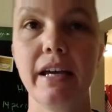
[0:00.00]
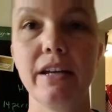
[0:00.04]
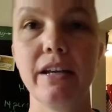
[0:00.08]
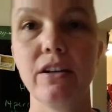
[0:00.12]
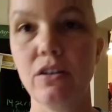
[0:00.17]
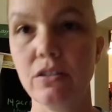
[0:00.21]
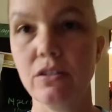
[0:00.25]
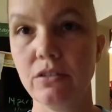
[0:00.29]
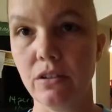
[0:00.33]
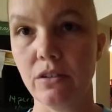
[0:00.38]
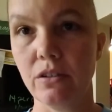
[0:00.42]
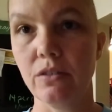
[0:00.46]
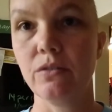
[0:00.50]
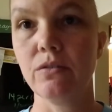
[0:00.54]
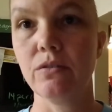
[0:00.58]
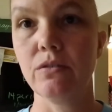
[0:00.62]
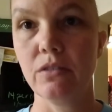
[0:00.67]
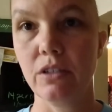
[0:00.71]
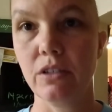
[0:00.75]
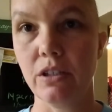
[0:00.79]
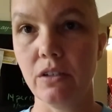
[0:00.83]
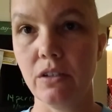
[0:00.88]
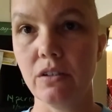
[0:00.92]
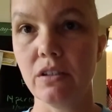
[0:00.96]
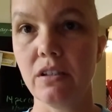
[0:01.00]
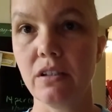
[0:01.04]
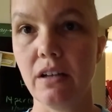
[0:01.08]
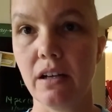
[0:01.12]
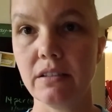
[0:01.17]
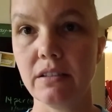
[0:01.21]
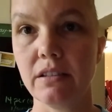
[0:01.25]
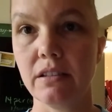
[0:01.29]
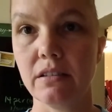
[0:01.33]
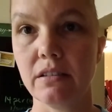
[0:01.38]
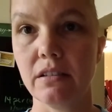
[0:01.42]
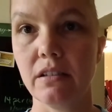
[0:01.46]
And also, the
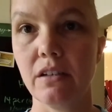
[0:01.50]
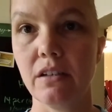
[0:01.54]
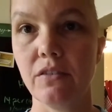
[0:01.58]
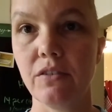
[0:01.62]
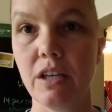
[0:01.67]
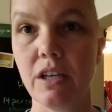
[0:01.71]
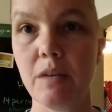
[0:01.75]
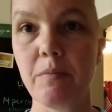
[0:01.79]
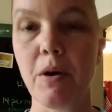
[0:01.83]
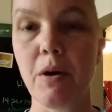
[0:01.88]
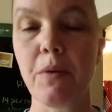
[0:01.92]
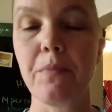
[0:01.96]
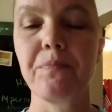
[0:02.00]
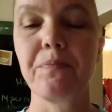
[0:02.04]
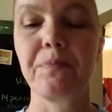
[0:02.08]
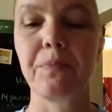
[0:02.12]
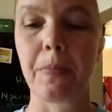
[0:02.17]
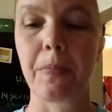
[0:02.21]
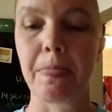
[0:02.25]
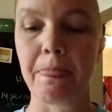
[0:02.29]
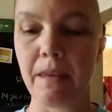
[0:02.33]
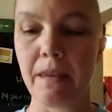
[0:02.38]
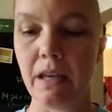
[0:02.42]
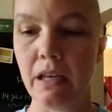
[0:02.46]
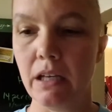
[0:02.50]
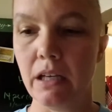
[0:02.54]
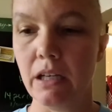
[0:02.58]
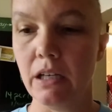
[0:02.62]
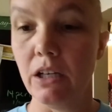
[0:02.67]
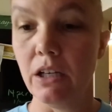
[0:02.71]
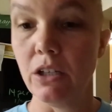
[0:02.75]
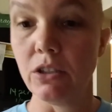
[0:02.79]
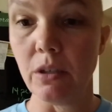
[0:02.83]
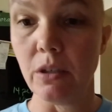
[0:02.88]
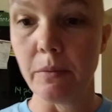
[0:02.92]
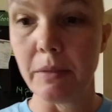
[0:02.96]
toxicity of chemo.
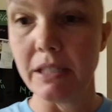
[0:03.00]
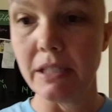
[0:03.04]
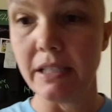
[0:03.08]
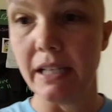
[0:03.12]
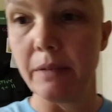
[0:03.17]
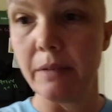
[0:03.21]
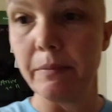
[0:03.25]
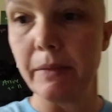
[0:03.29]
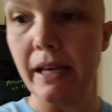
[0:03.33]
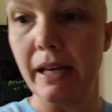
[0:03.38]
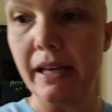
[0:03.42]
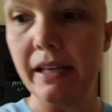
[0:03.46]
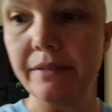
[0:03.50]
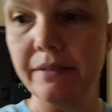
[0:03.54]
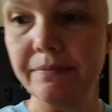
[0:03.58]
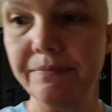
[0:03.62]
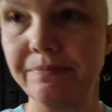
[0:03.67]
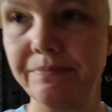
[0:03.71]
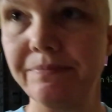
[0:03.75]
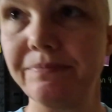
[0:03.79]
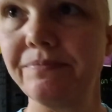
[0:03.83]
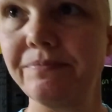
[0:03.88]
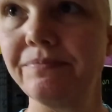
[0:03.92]
So I'm going to take my